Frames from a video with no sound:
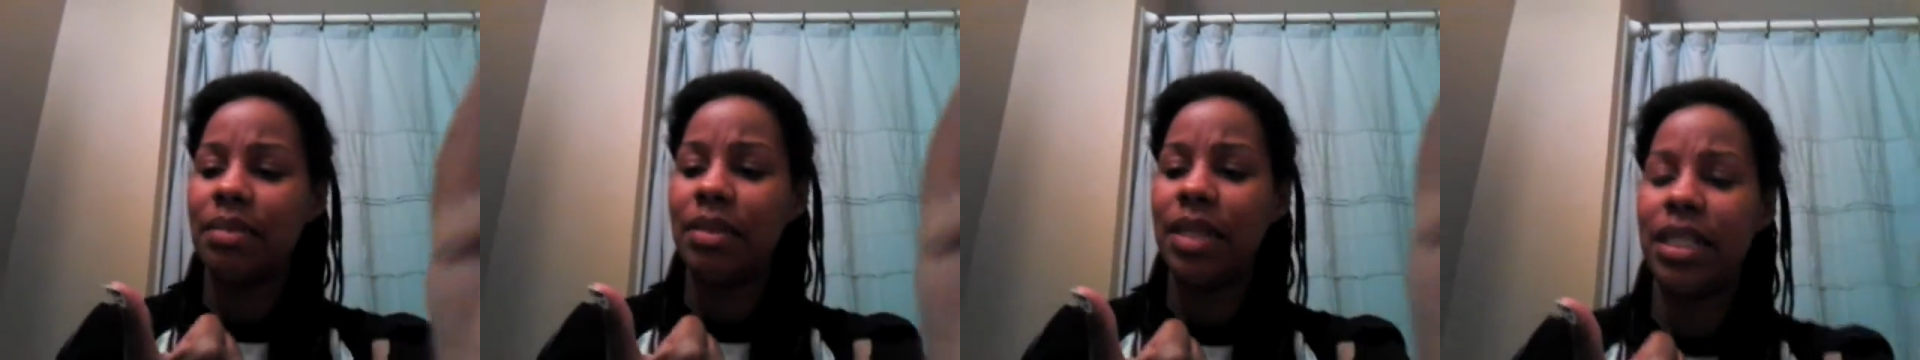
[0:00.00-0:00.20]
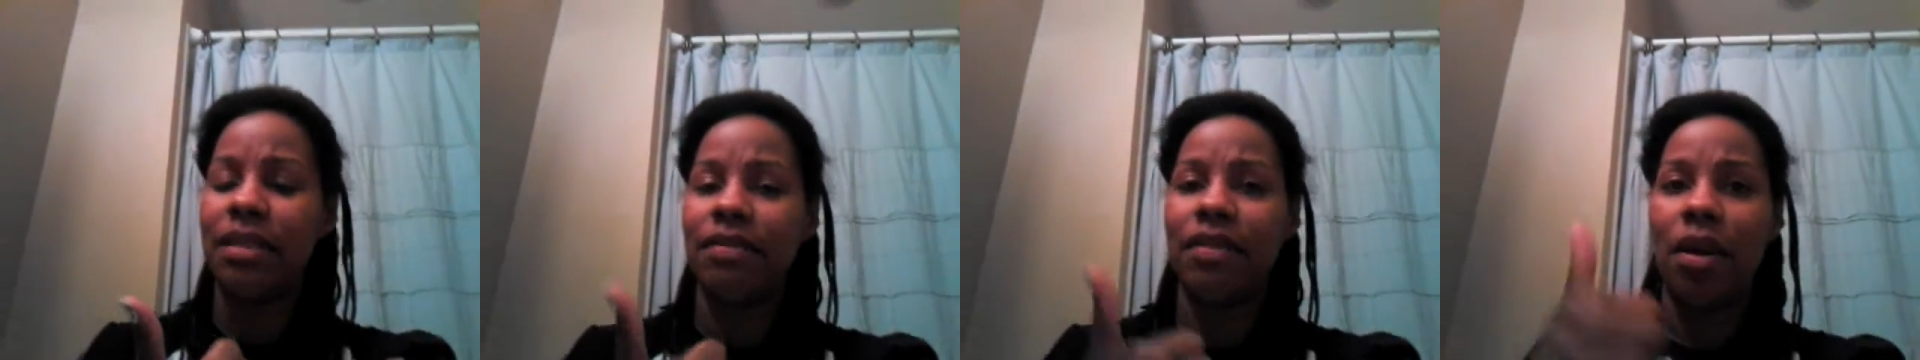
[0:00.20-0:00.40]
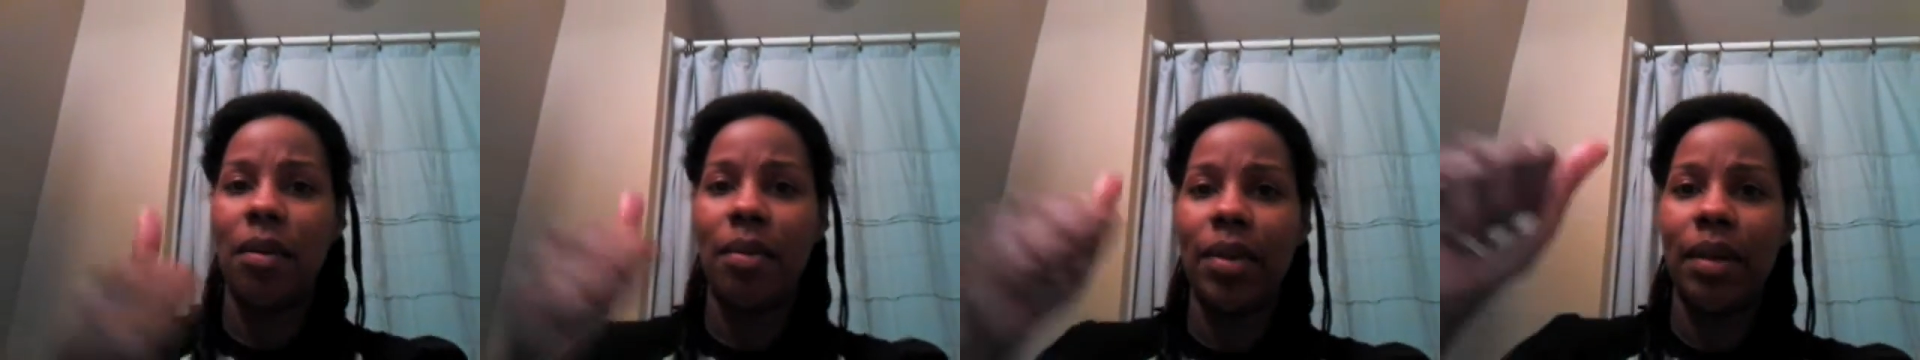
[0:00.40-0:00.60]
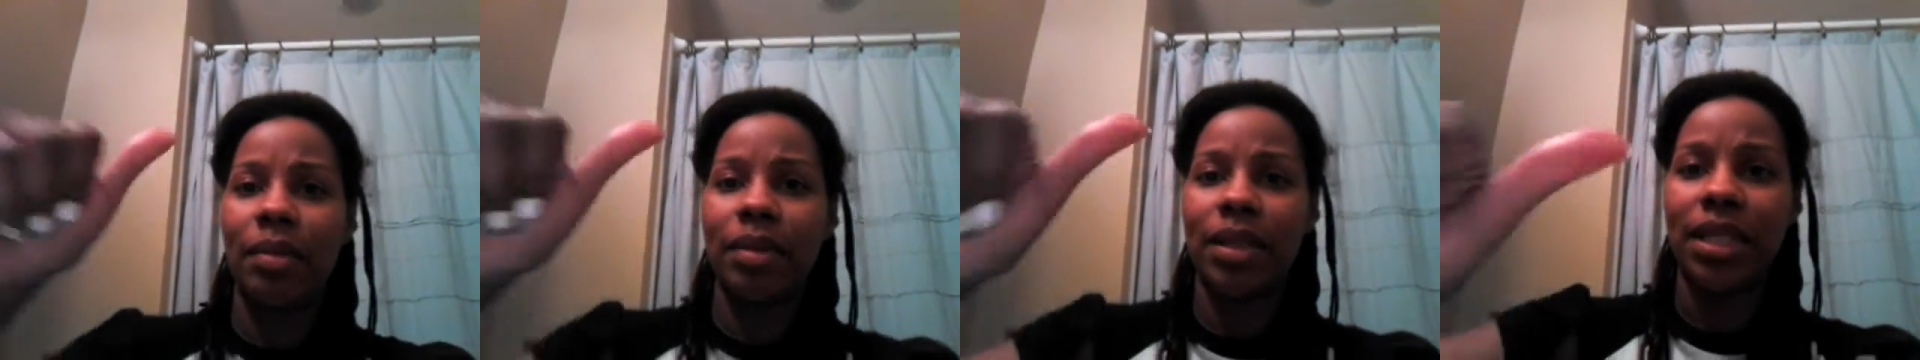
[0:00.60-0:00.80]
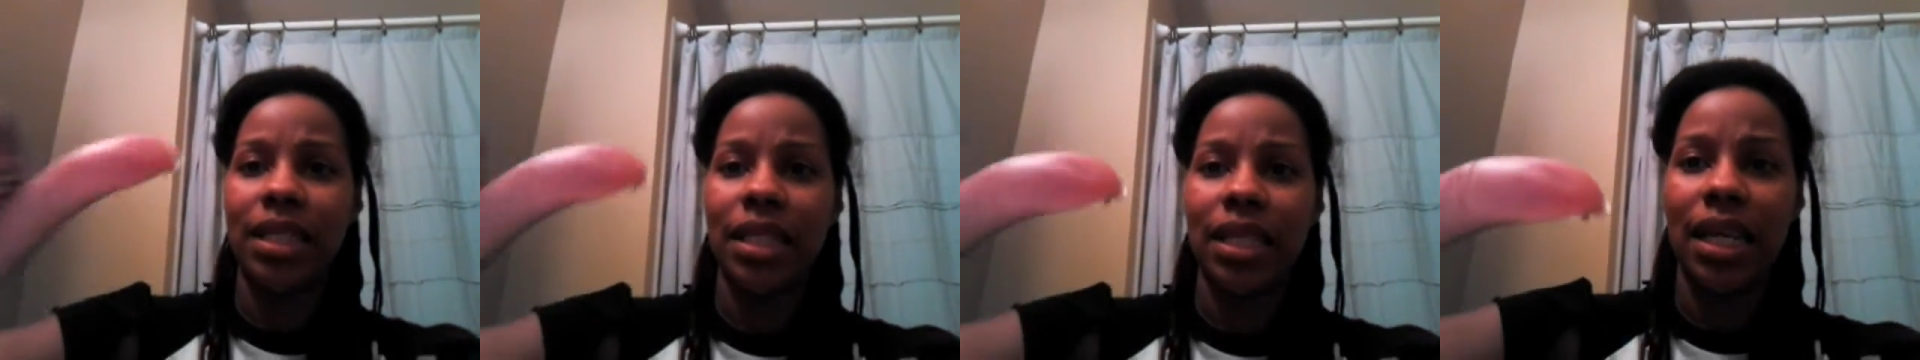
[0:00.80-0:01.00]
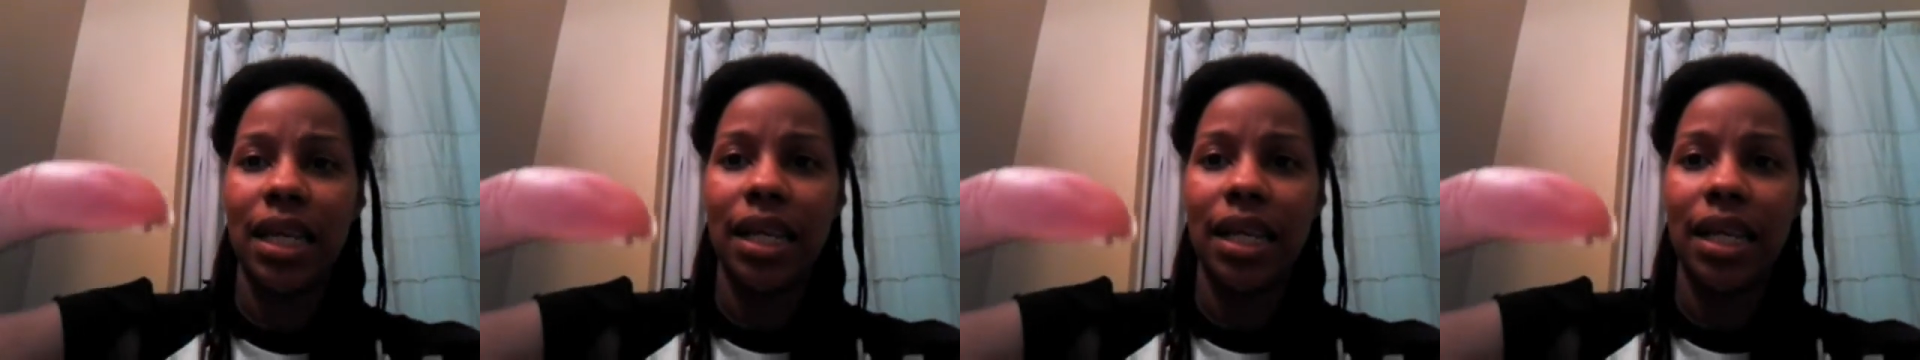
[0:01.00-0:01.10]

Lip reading: Let me see if y'all be able to see